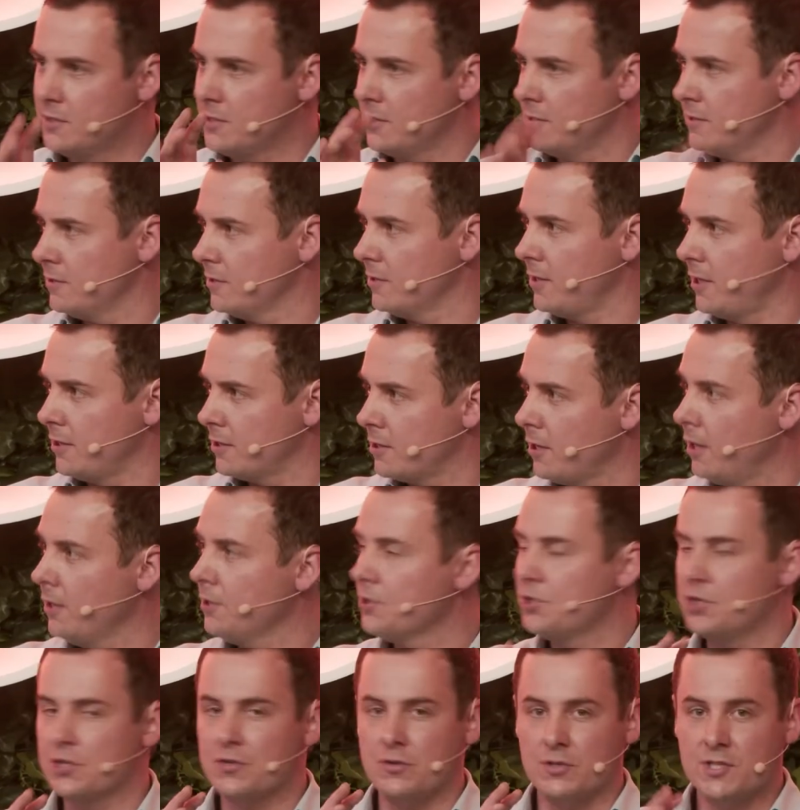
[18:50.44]
and
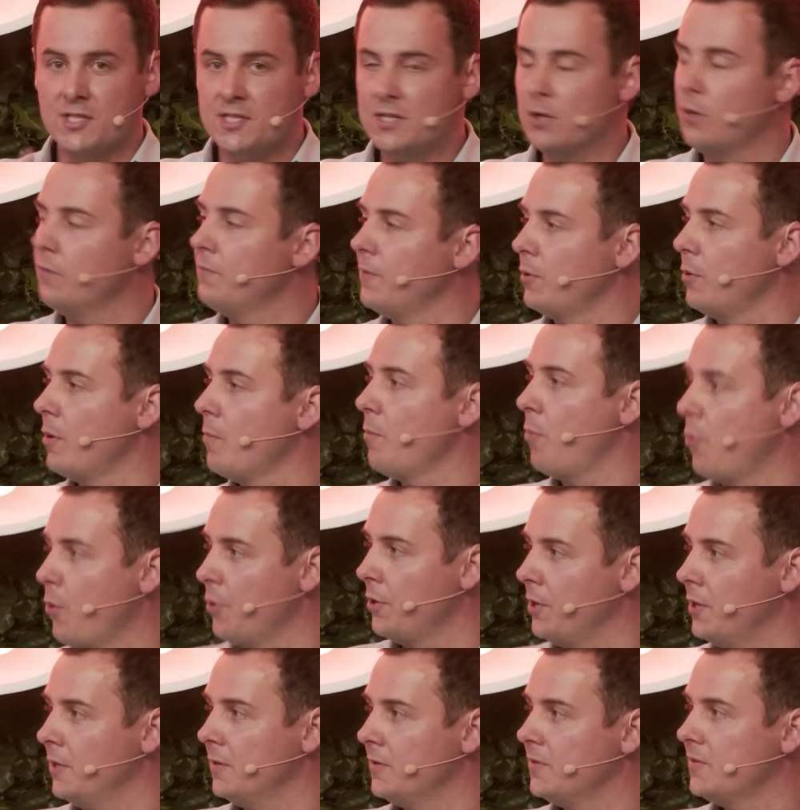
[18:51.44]
gynecologists are still very
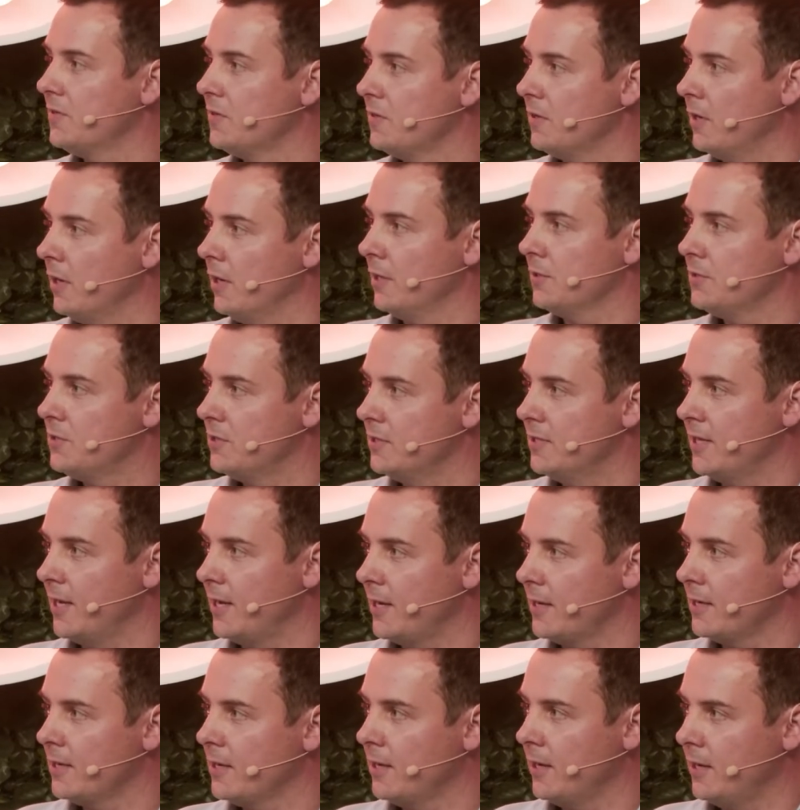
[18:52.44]
important
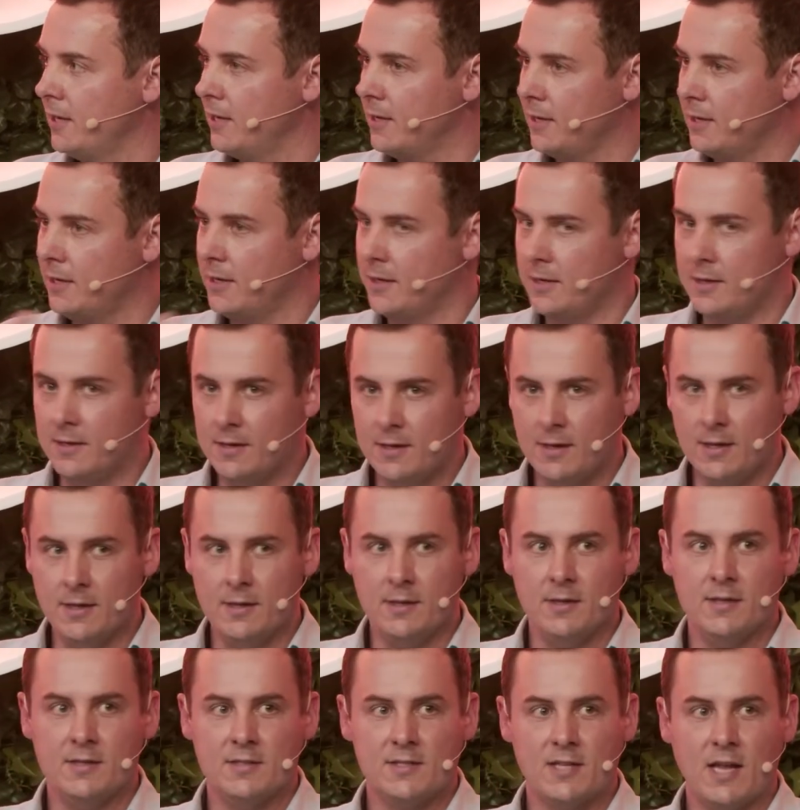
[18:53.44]
today
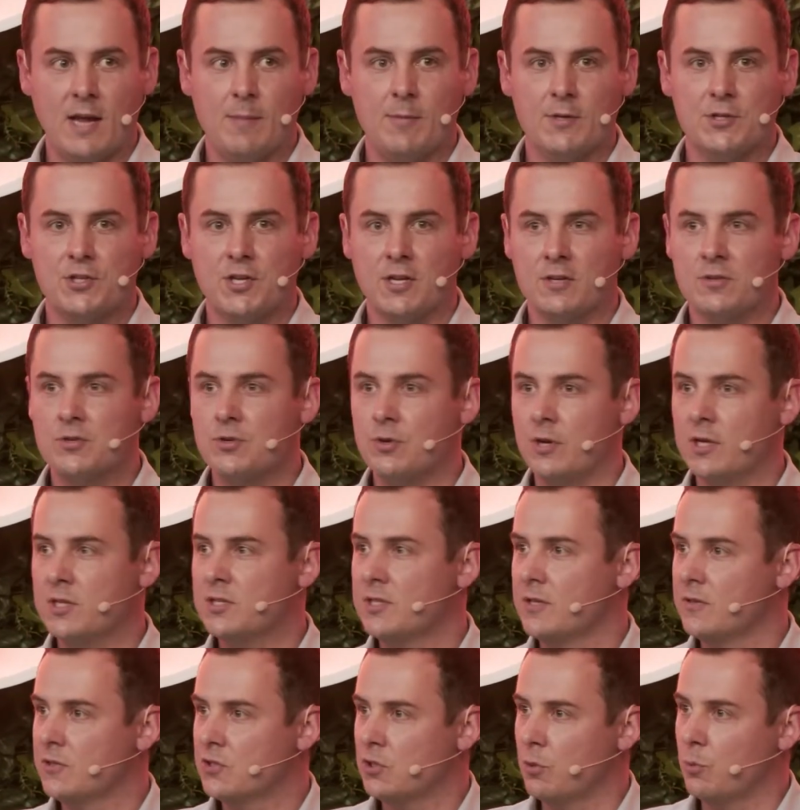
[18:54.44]
in establish that
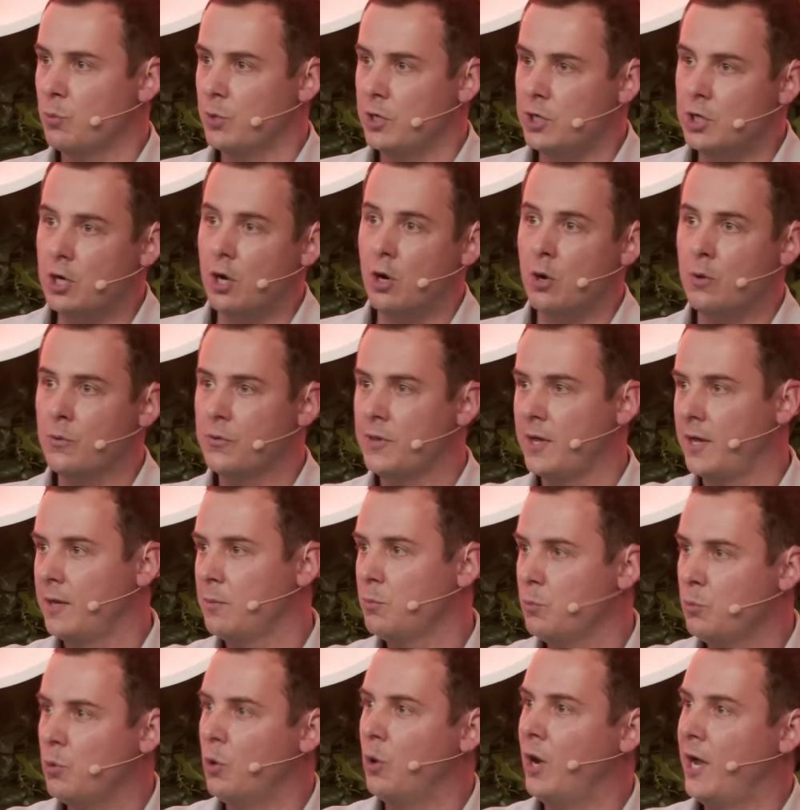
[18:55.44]
trust. And so we know
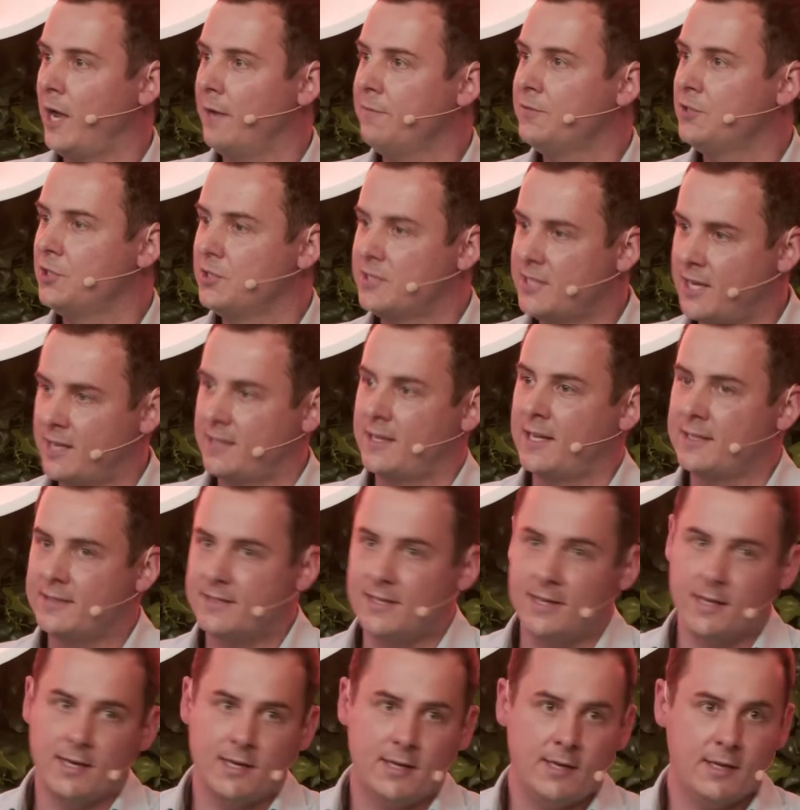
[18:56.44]
that we'll have to take that
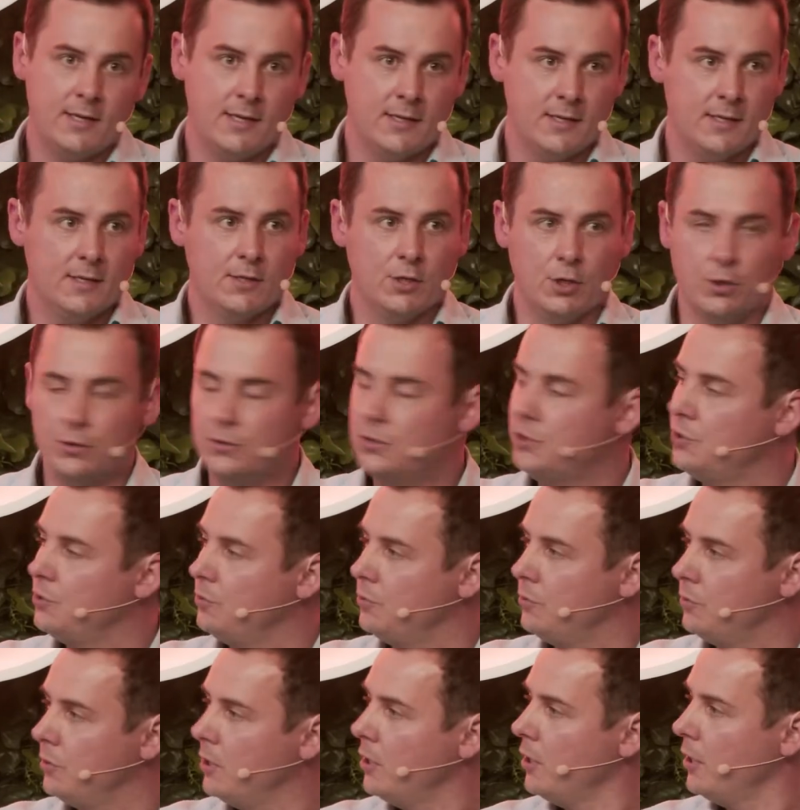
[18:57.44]
data and go
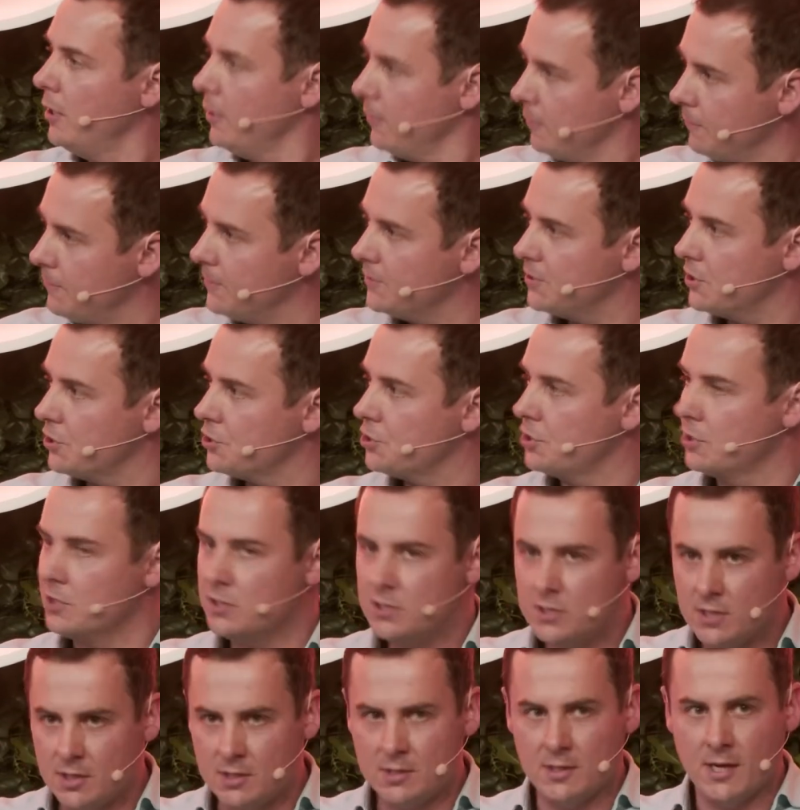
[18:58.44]
to
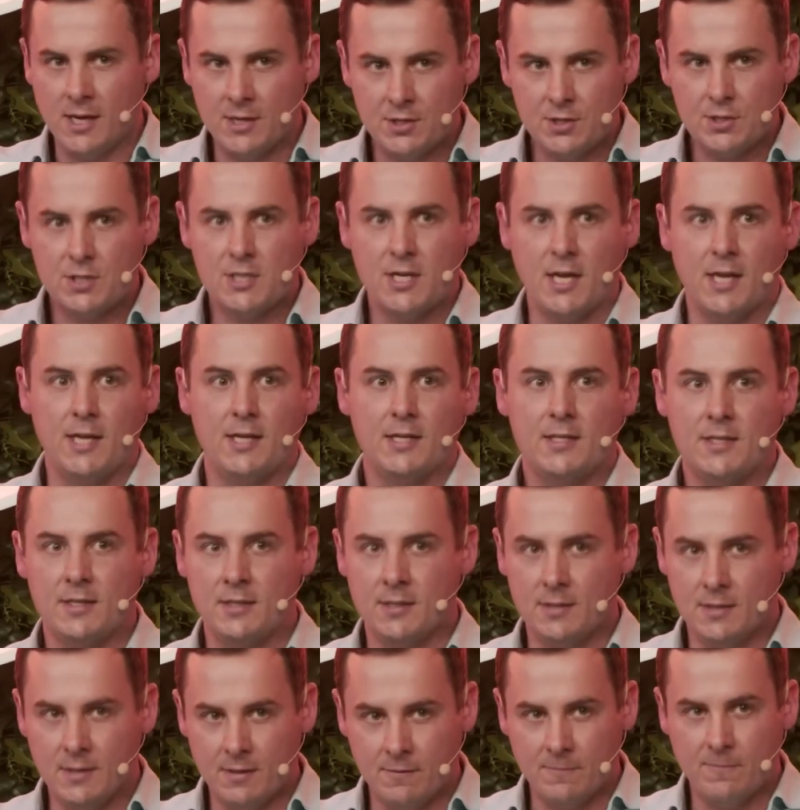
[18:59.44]
physicians and educate
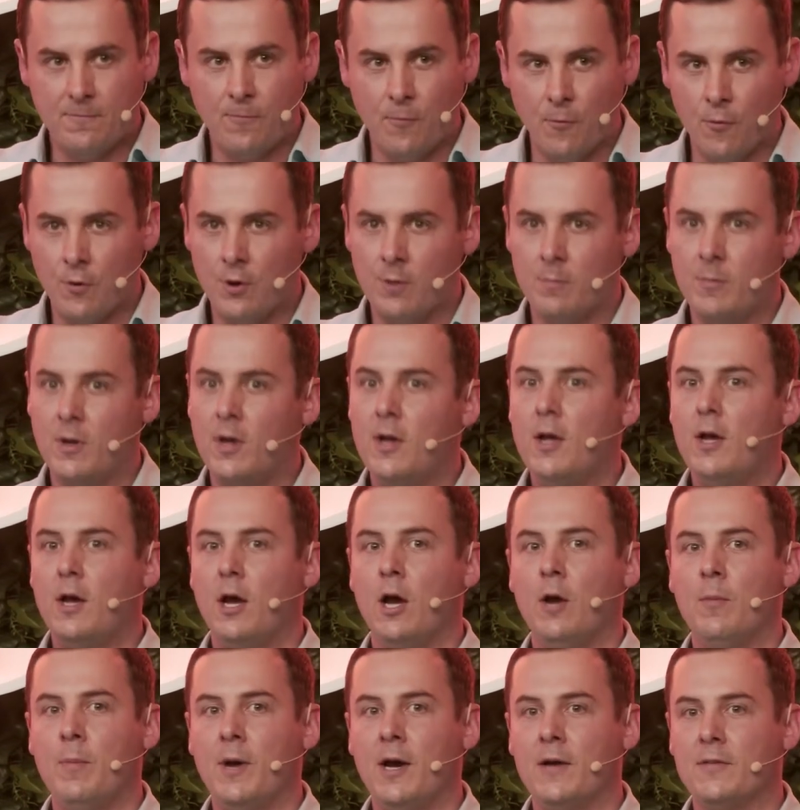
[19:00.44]
and inform
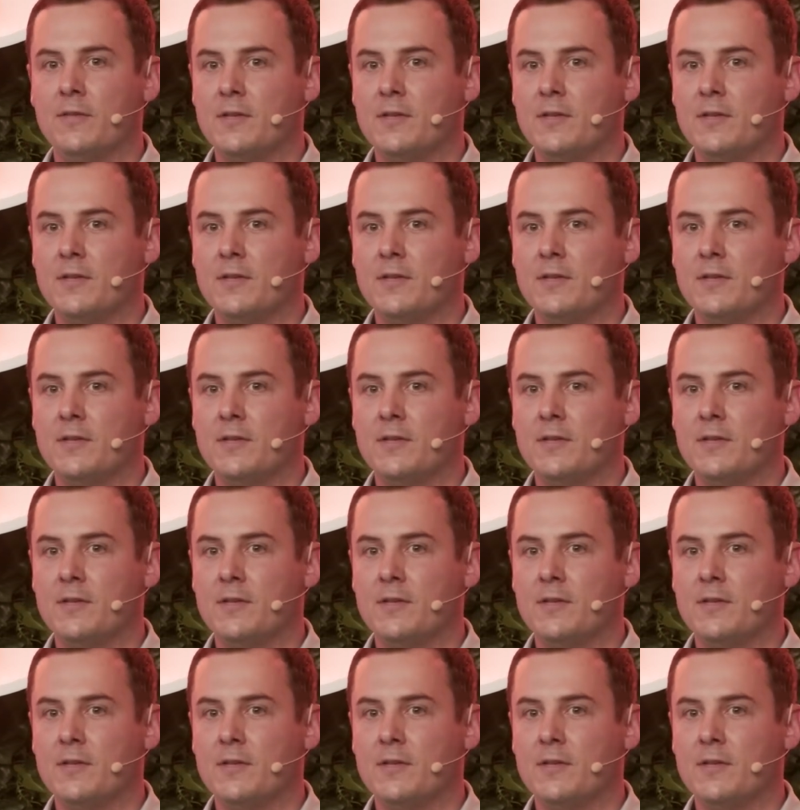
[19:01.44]
about